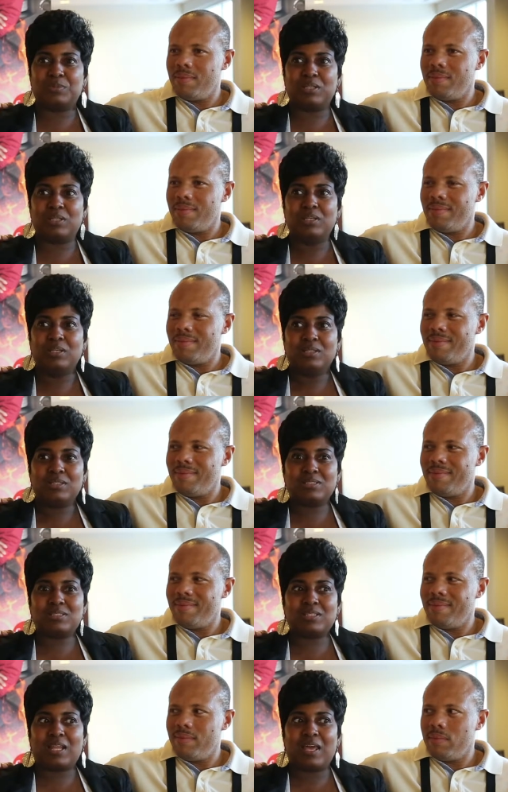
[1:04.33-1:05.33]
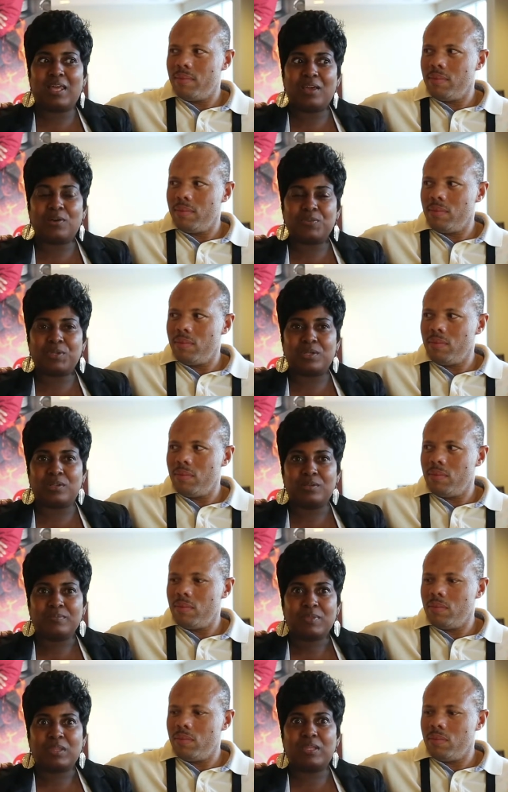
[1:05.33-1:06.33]
Speaker 1: but this is a lot healthier
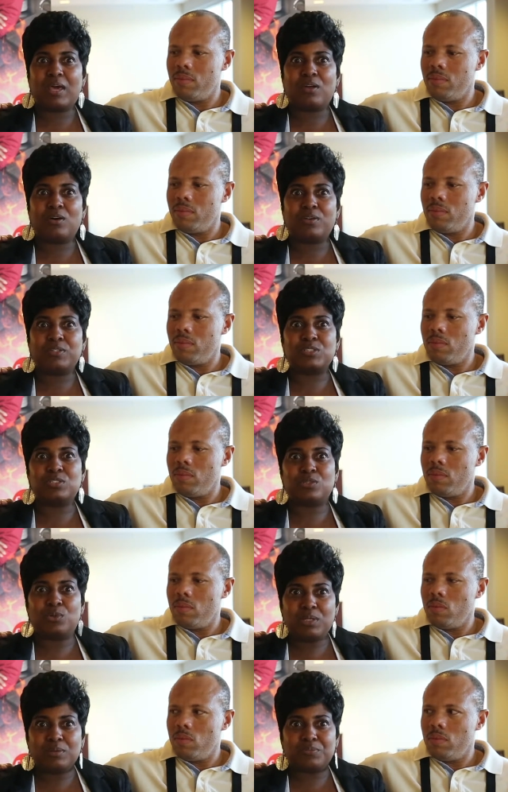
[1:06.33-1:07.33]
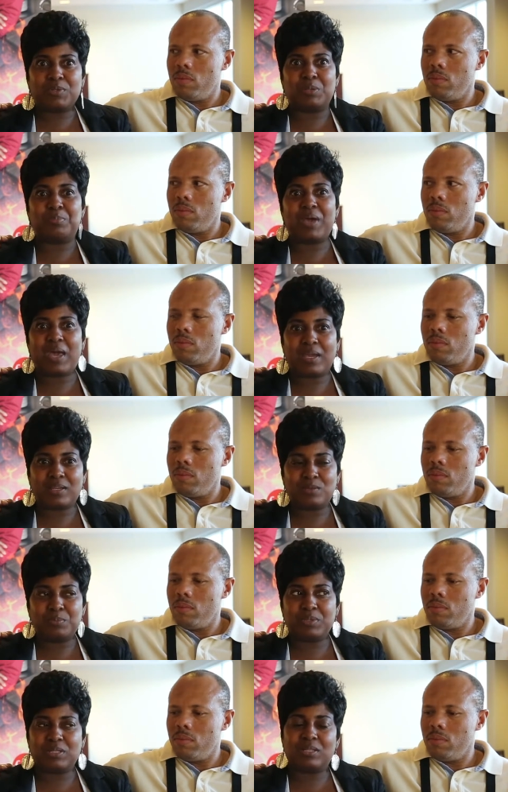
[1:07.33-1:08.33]
not all the sodium from the packet you
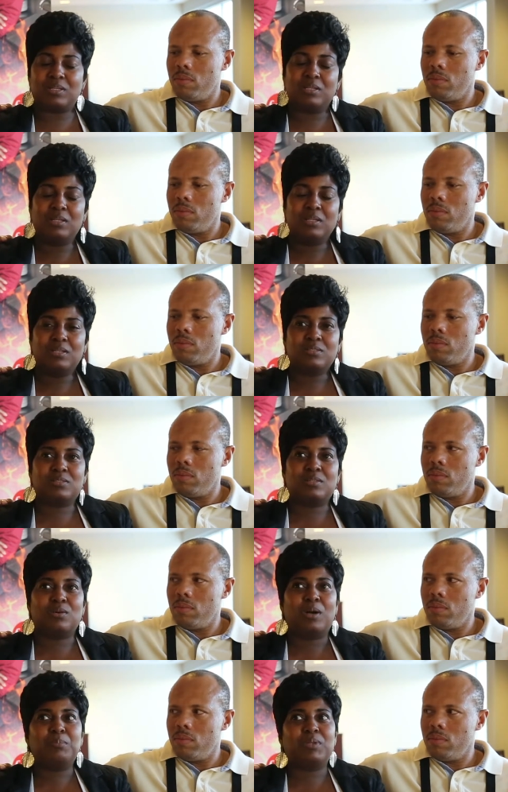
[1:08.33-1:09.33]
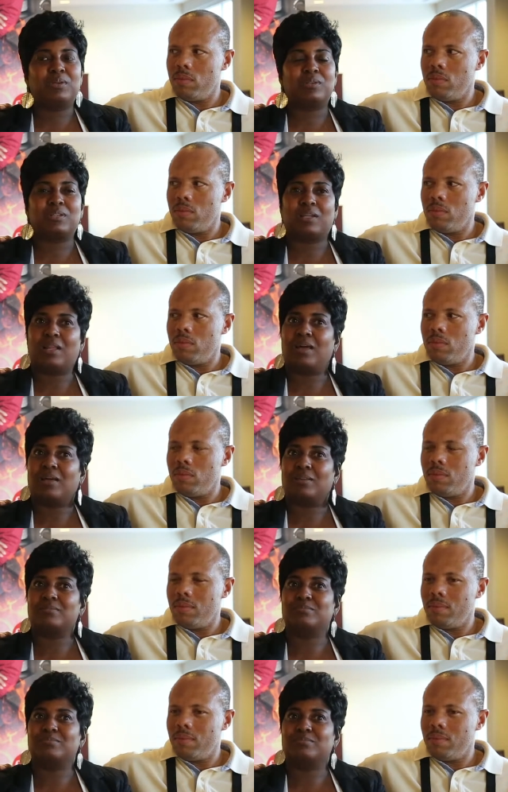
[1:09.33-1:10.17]
put in there. So I'm learning a lot.